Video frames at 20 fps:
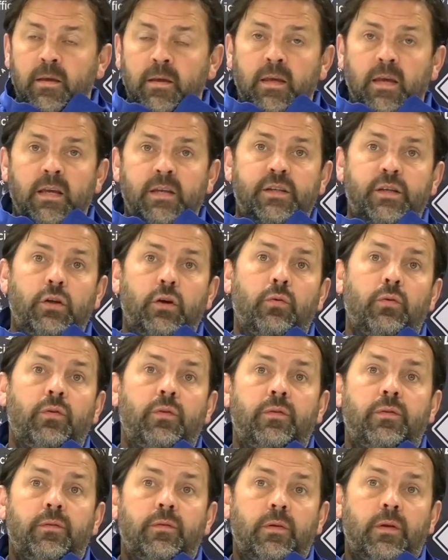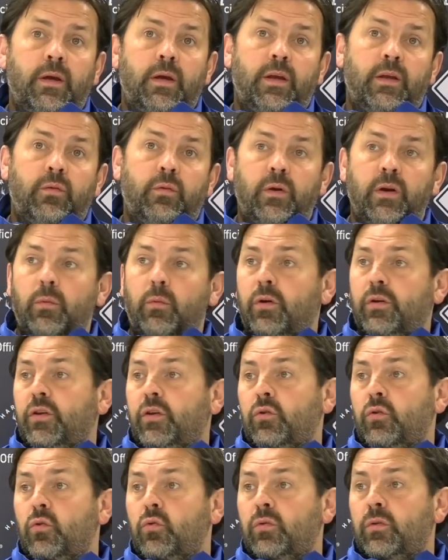Yeah, he's a young
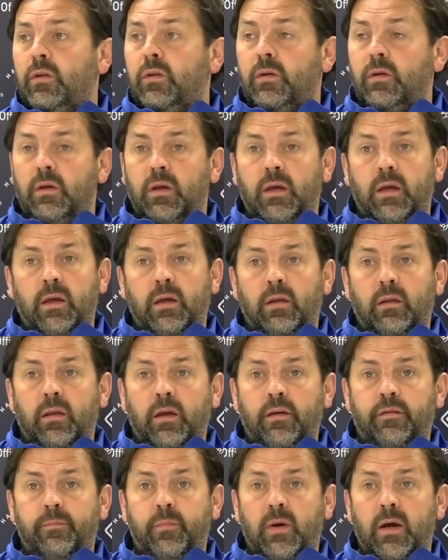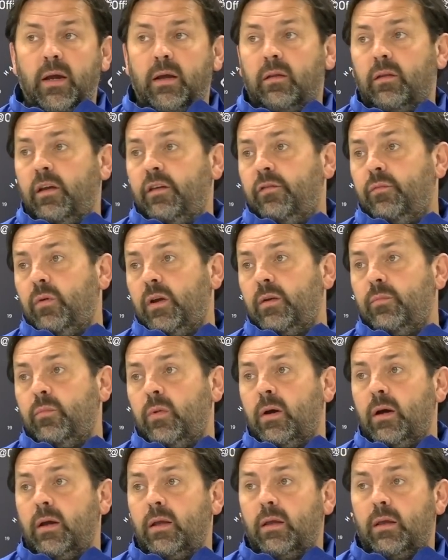21-year-old, left back, left wing
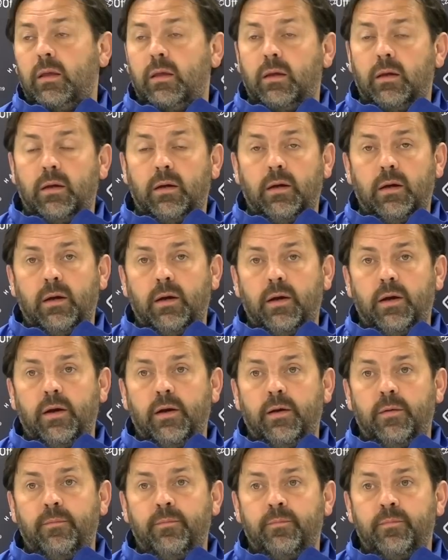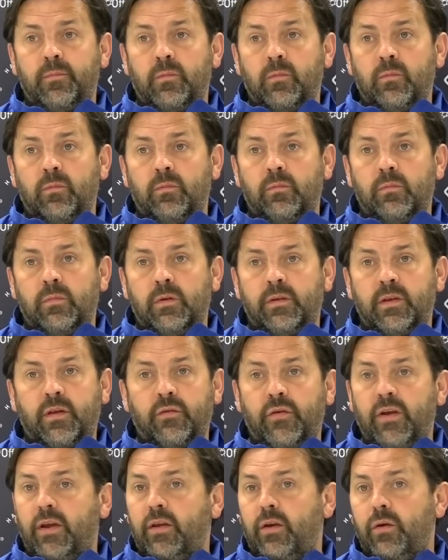back. Had a
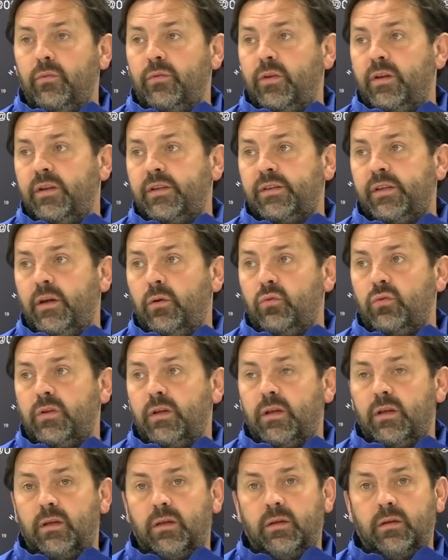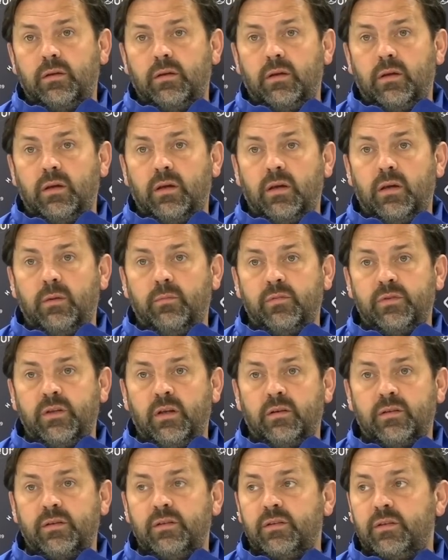great grounding at Celtic. Was
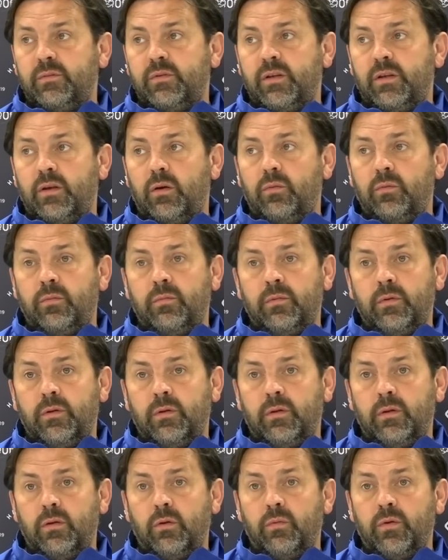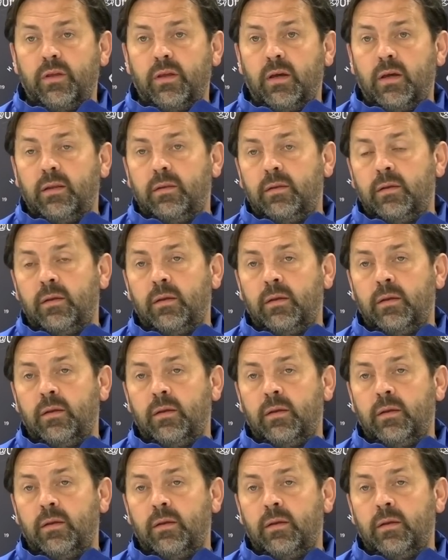here since he was a young kid.